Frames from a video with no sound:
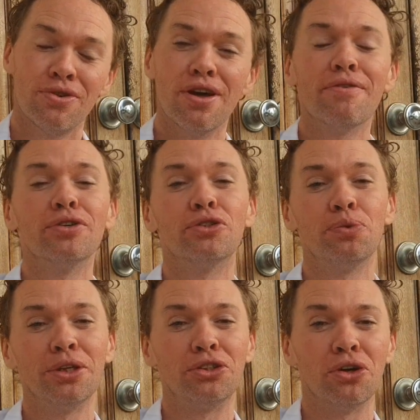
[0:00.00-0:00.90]
Never
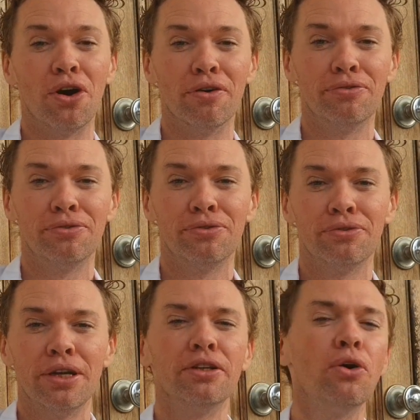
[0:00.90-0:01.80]
switch off.
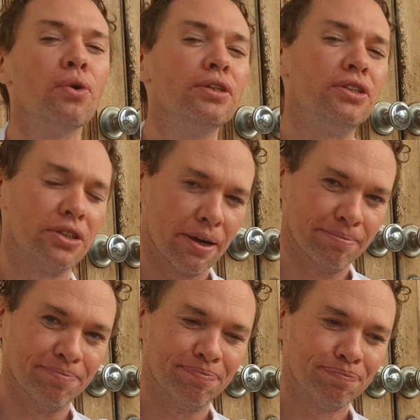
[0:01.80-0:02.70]
It annoys
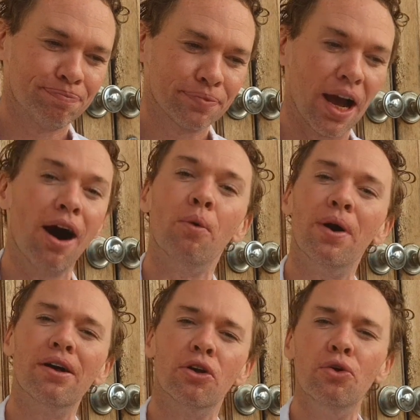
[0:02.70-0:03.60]
some. Ah,
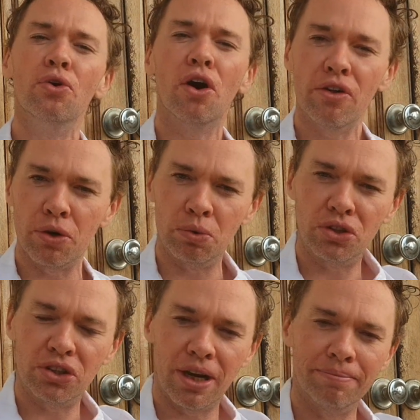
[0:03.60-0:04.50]
well, who are those
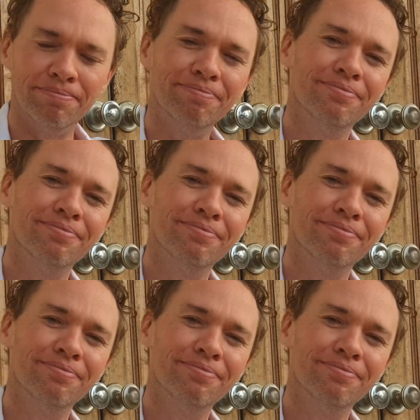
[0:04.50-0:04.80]
some?